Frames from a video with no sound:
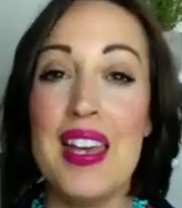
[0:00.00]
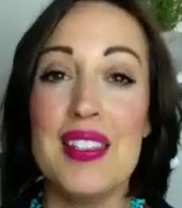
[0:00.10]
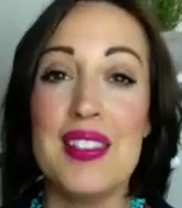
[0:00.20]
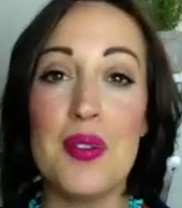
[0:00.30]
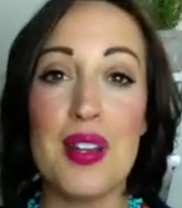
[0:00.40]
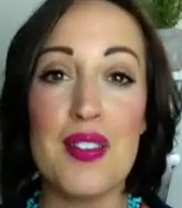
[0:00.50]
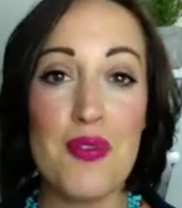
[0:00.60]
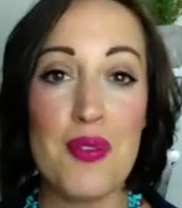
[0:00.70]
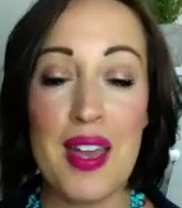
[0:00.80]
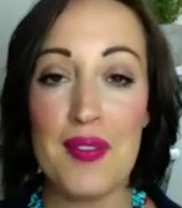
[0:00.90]
So if
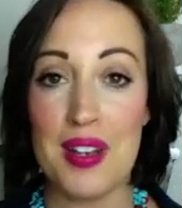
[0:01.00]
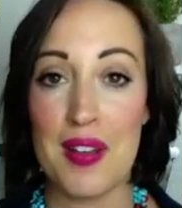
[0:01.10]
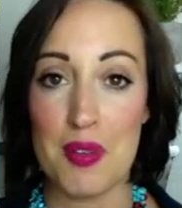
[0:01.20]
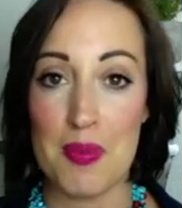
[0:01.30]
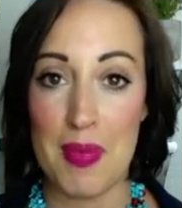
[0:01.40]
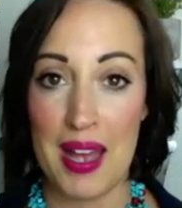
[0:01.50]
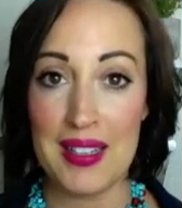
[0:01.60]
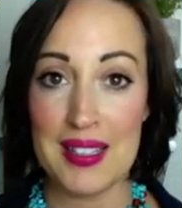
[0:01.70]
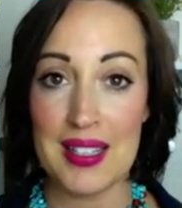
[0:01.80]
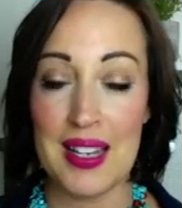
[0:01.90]
we have never
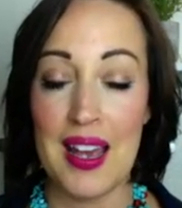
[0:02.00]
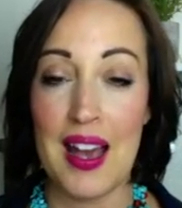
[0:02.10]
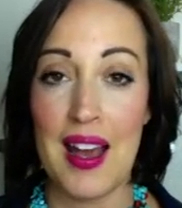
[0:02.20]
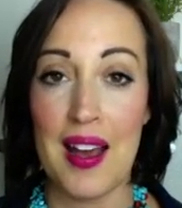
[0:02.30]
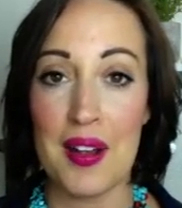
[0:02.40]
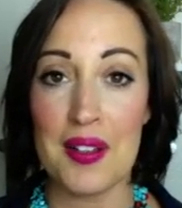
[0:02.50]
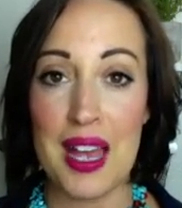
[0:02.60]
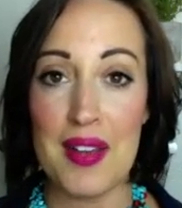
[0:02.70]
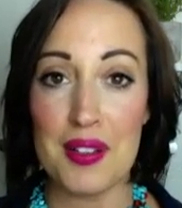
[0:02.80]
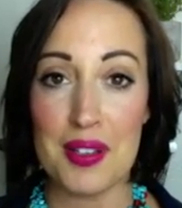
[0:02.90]
met, I'll
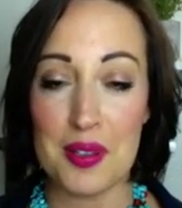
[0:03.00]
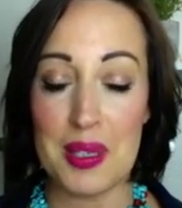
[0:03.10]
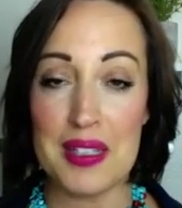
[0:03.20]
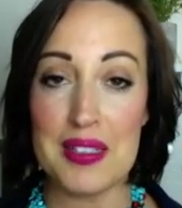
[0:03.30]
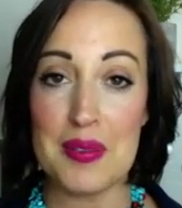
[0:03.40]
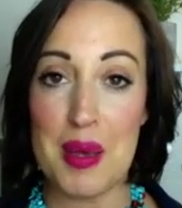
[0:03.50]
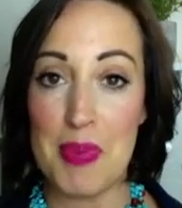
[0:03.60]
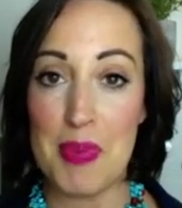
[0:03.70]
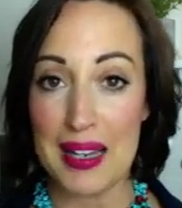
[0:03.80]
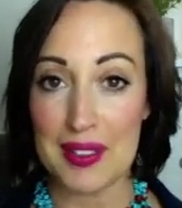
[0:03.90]
dive a little bit into my
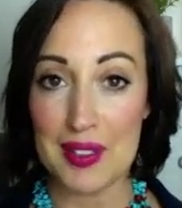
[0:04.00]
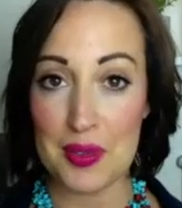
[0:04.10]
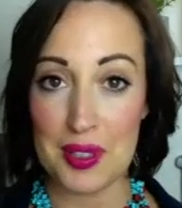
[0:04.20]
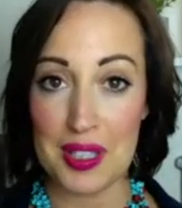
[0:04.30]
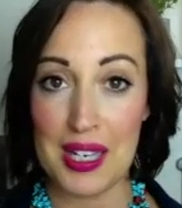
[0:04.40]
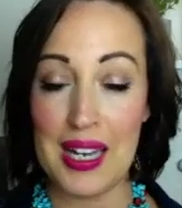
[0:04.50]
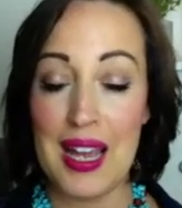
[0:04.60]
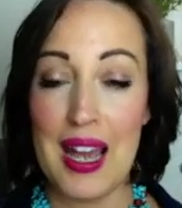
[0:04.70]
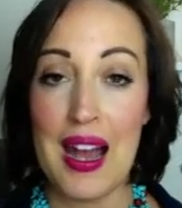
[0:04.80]
backstory.